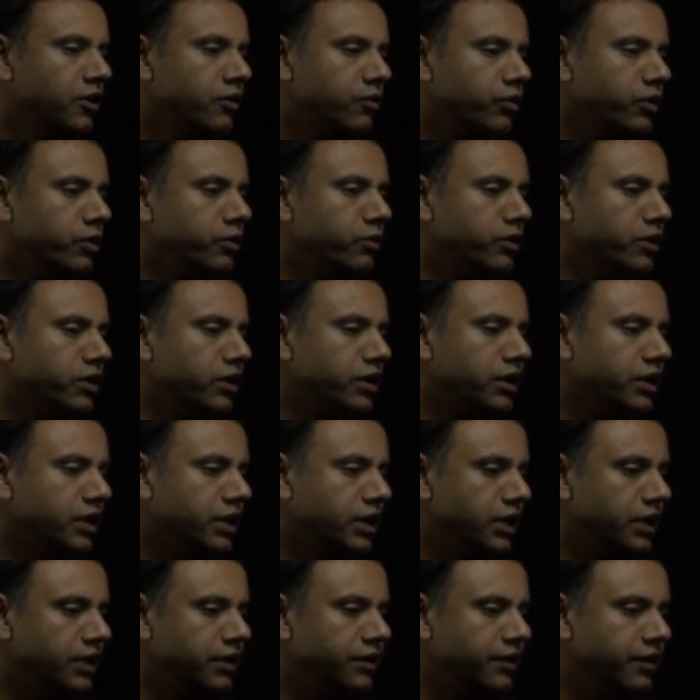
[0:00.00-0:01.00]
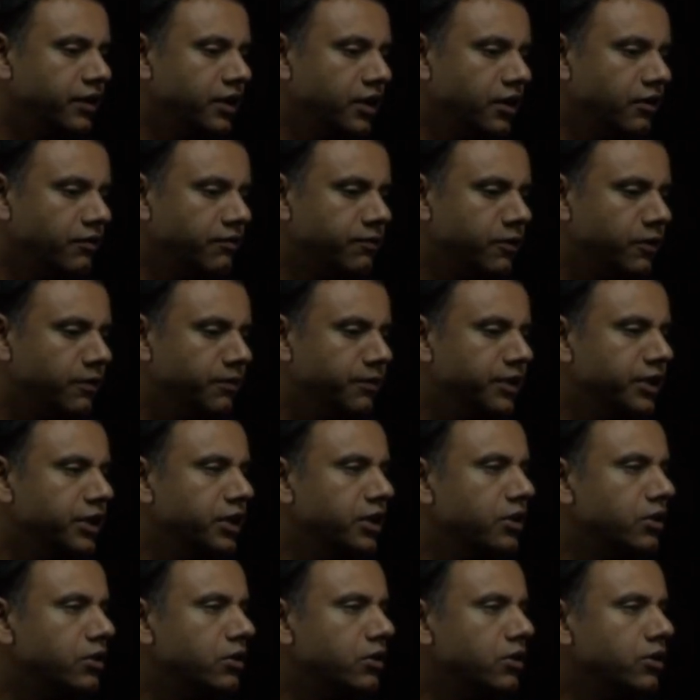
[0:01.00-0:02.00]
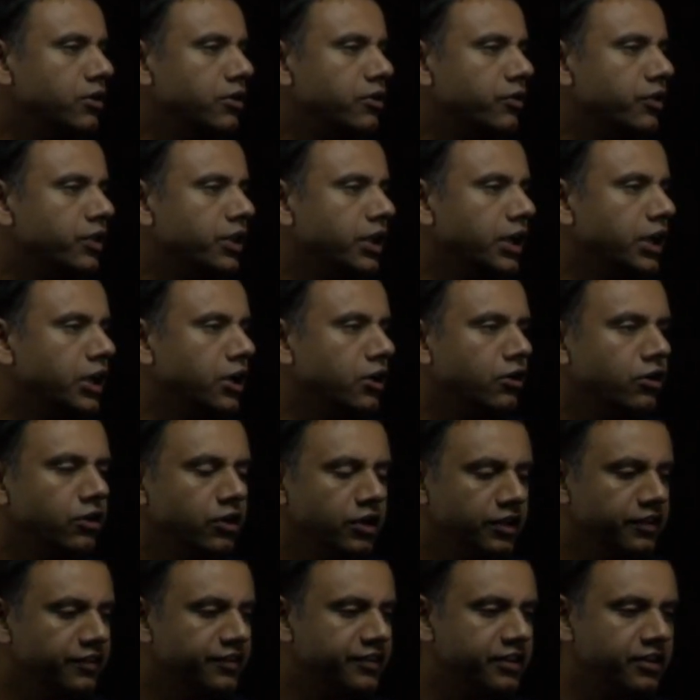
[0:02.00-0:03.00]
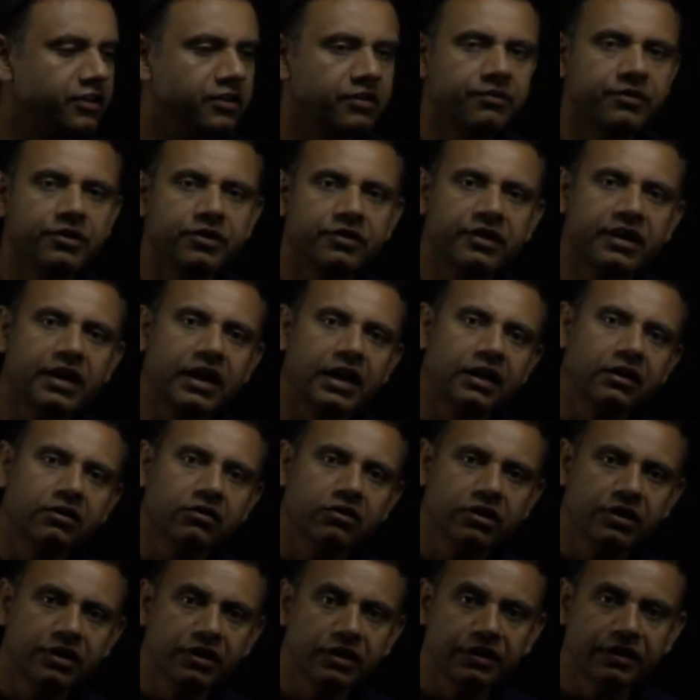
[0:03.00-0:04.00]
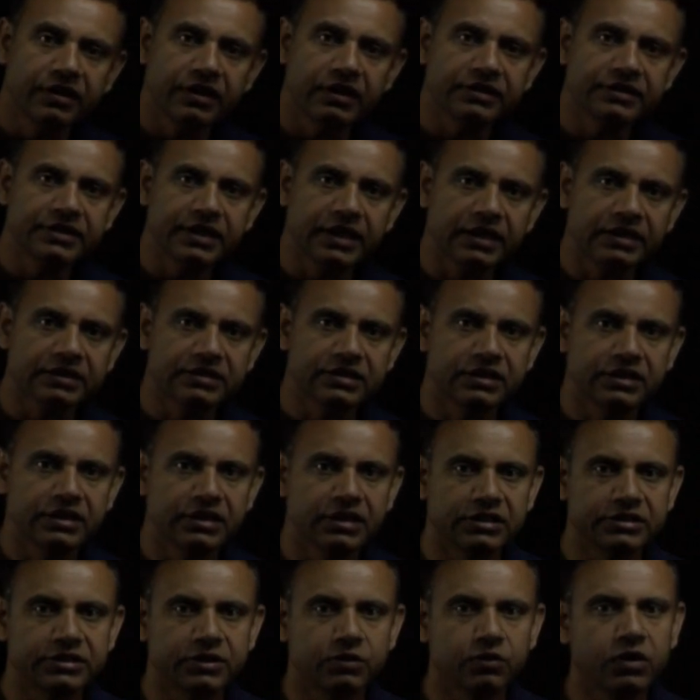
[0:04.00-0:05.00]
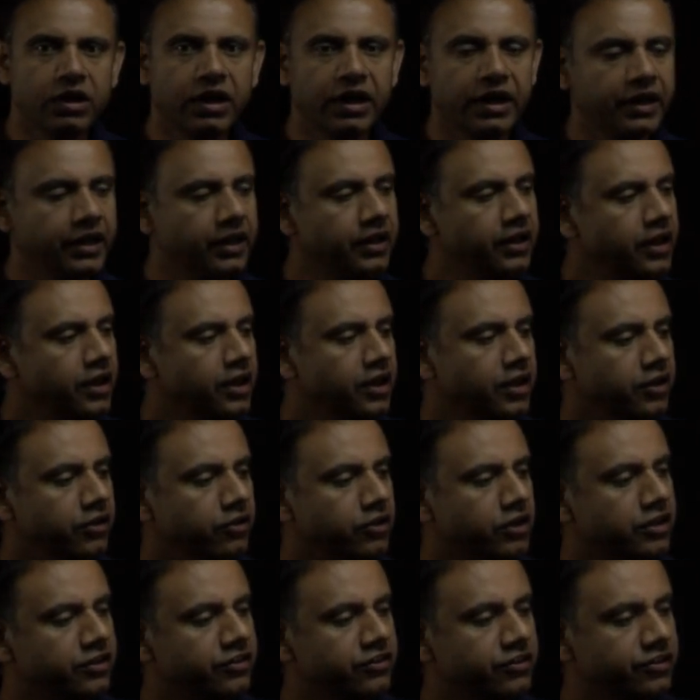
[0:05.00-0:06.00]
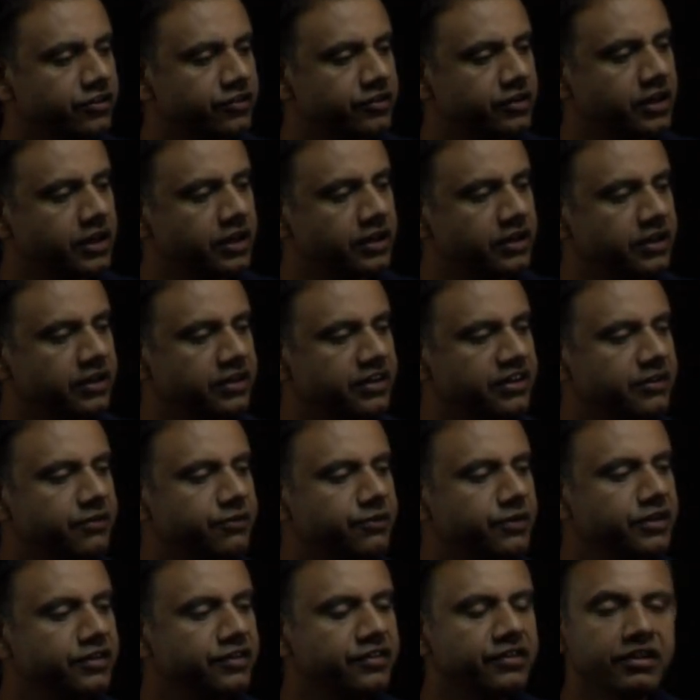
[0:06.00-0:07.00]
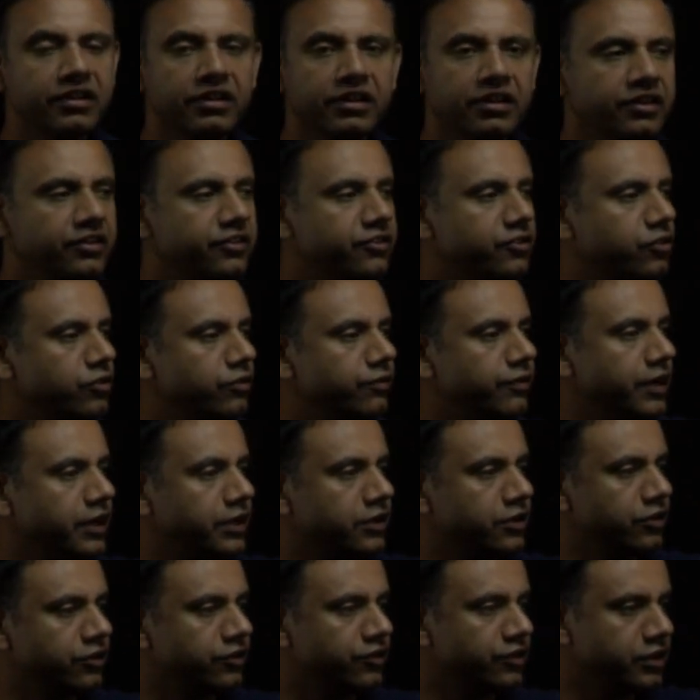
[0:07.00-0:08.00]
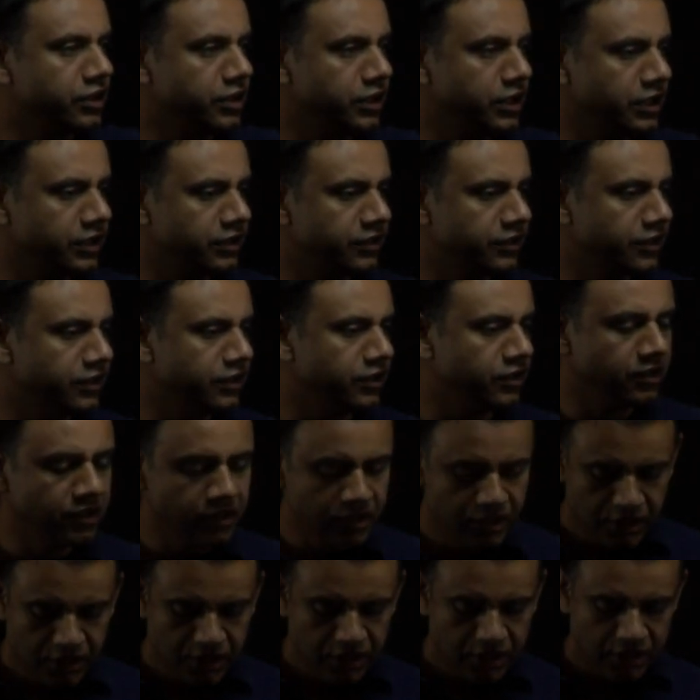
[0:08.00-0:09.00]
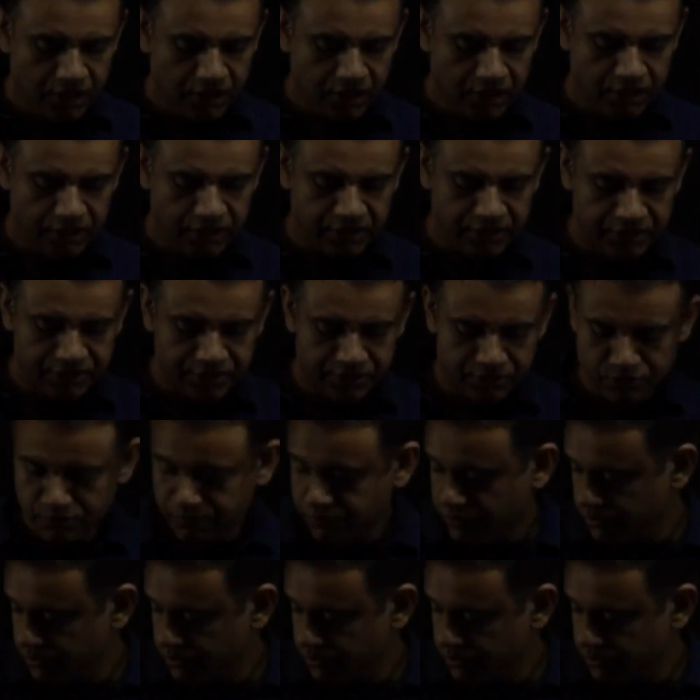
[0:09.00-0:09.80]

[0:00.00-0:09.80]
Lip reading: we want to get from here to there. Instead of just calculating delta x and delta y, you can just get the difference in these two vectors connecting these 2